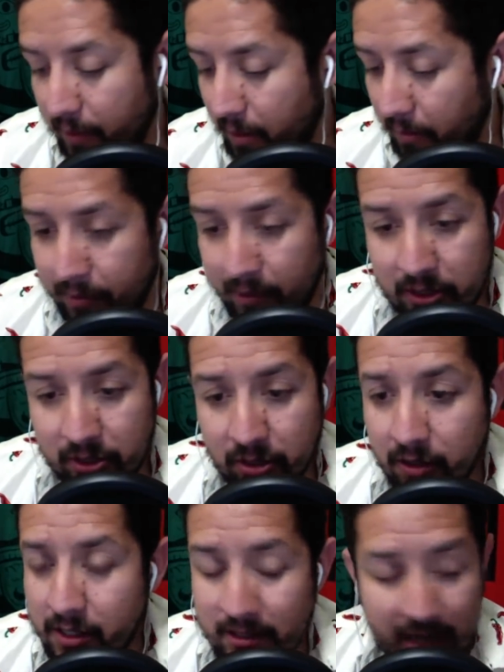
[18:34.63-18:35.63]
I'm pretty
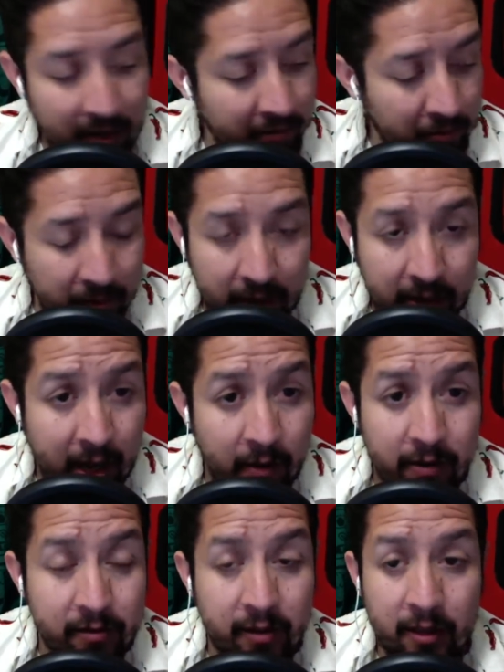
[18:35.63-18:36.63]
sure he sat everybody
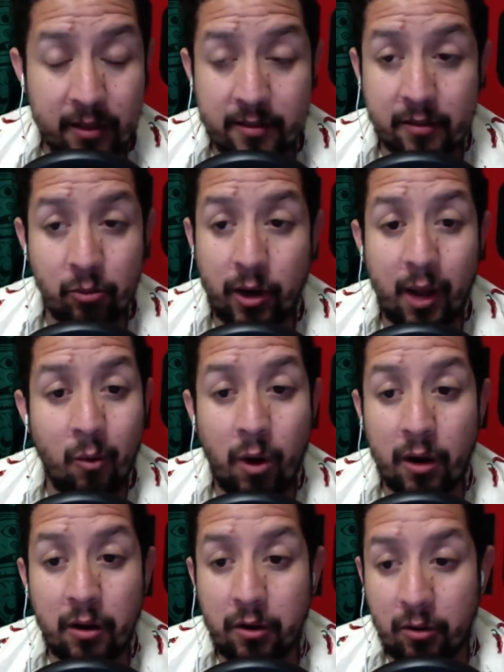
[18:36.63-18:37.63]
down and said, "This is what I
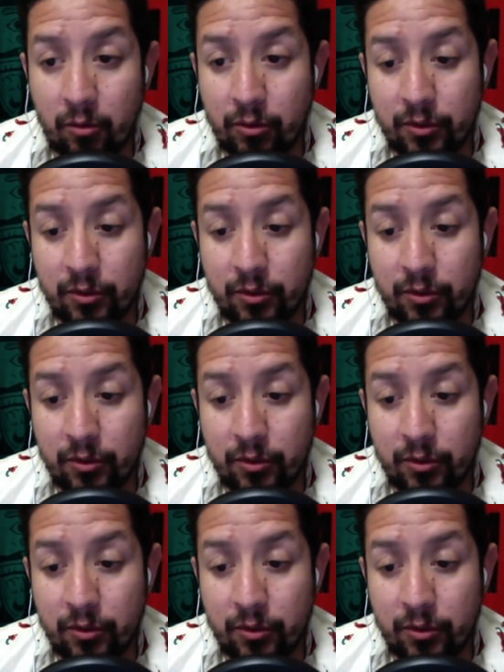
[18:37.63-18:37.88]
want to do.